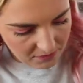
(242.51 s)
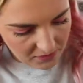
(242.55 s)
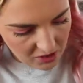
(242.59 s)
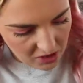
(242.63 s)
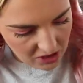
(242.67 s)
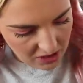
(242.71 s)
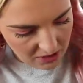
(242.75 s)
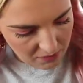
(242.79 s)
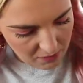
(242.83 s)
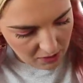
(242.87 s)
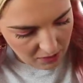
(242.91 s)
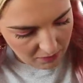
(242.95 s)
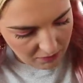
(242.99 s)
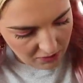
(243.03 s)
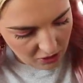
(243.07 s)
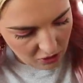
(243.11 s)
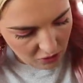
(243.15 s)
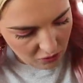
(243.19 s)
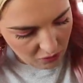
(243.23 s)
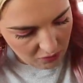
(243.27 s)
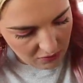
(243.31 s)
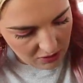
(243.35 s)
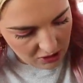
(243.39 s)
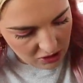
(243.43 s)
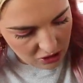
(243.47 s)
honey
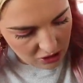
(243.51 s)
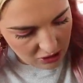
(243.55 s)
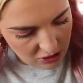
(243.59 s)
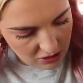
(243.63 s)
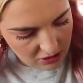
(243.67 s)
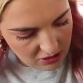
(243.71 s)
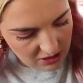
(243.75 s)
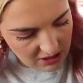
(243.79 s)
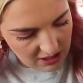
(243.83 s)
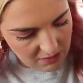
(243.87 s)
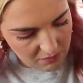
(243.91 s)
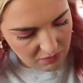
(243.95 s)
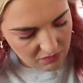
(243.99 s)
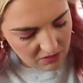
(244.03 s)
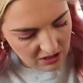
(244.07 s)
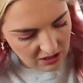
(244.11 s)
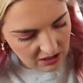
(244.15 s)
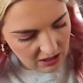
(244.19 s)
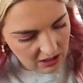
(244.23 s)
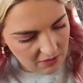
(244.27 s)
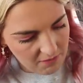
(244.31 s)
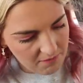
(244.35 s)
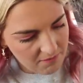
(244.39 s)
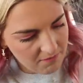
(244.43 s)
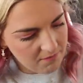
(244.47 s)
barbecue mustard type
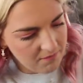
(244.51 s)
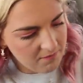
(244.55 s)
thingy.